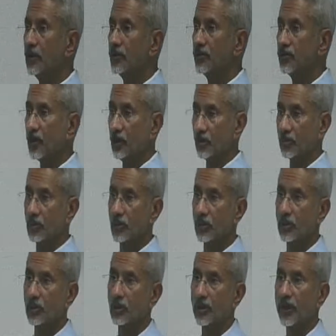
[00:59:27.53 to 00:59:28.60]
So,
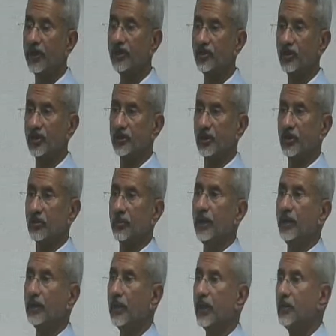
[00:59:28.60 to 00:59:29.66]
ladies and
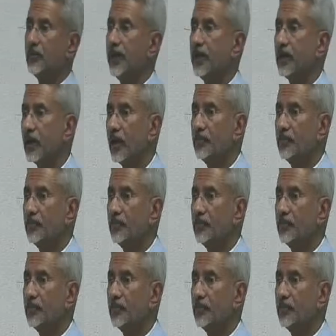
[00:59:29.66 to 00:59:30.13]
gentlemen, let me